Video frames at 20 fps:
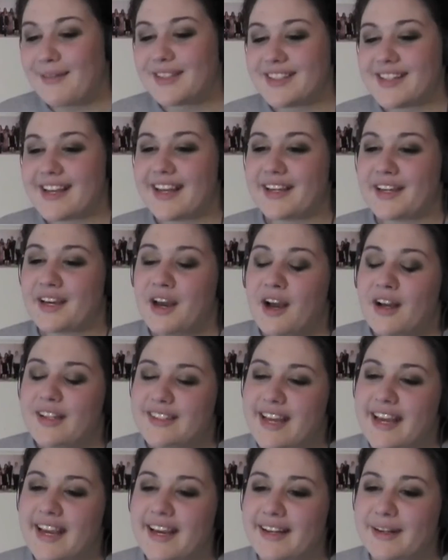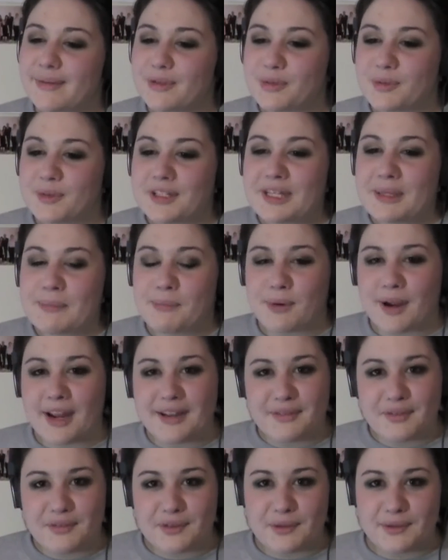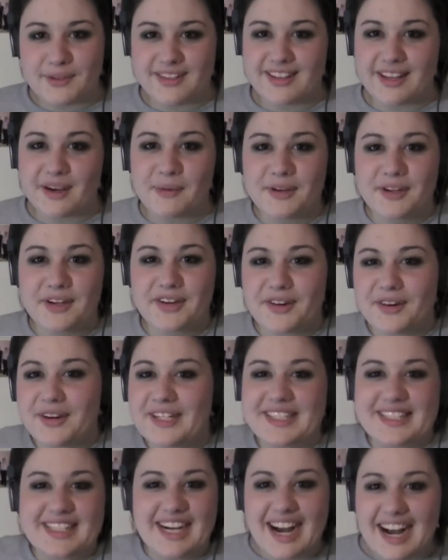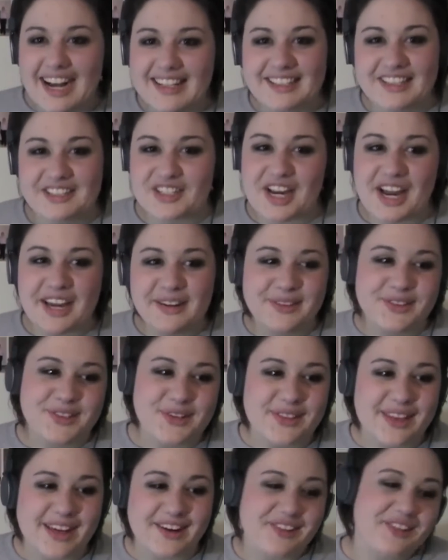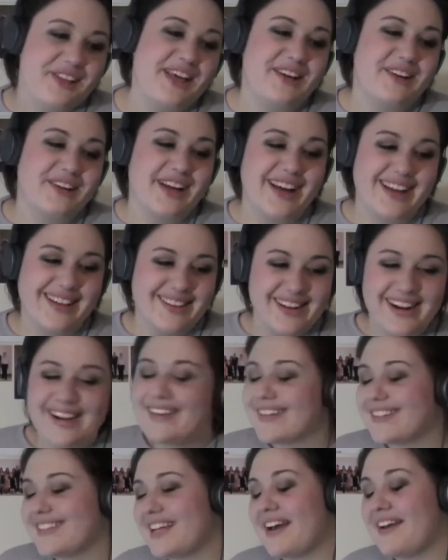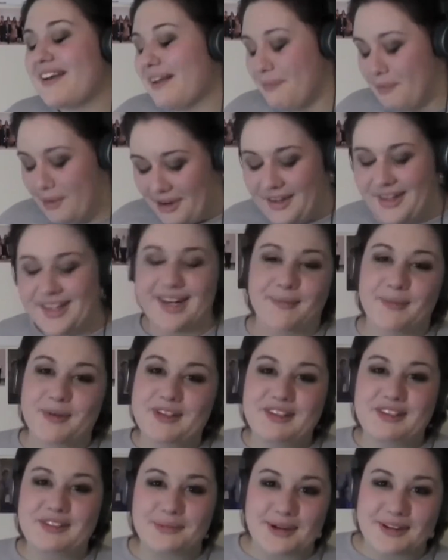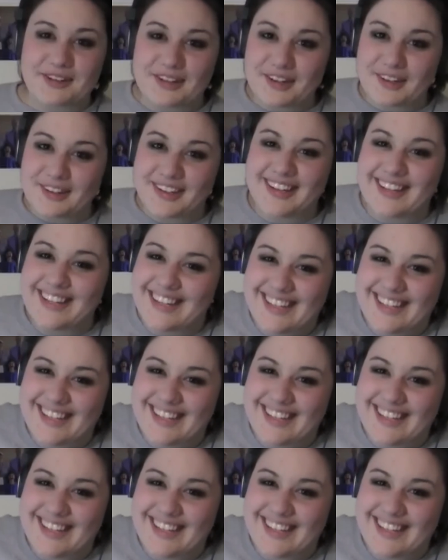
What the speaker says: was like, Dan, it was really brave of you to say where you're going to college. I don't do that on the internet. And then I looked down and I'm wearing an Emerson sweatshirt.